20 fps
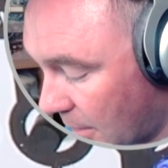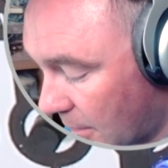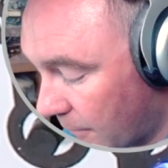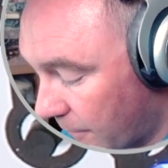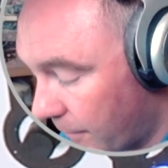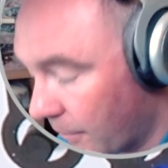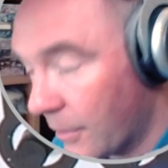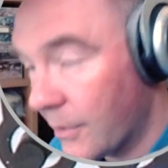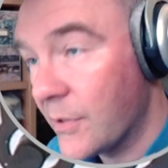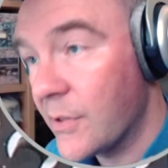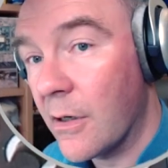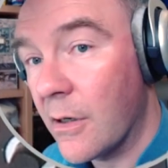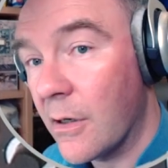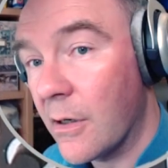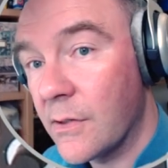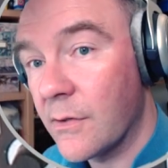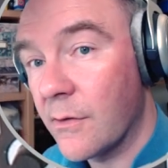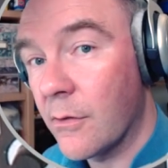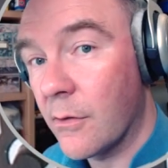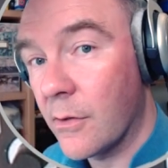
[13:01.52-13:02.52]
The fun
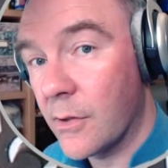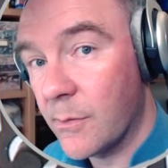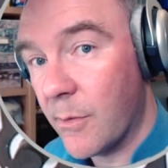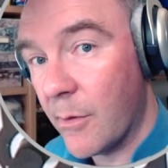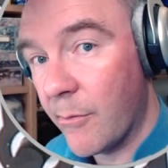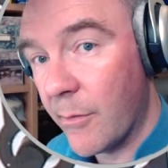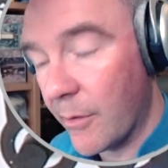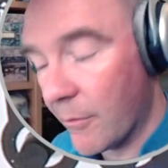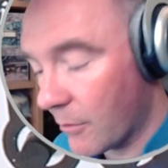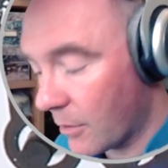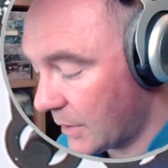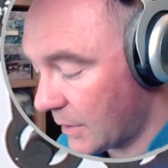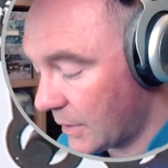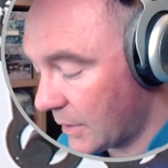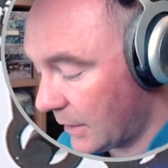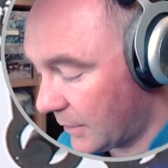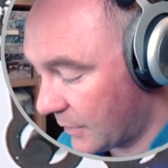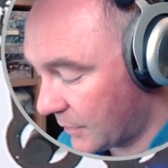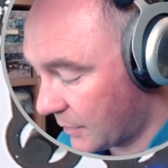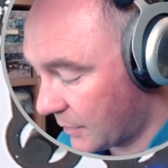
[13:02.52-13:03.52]
starts, of course, when we rotate the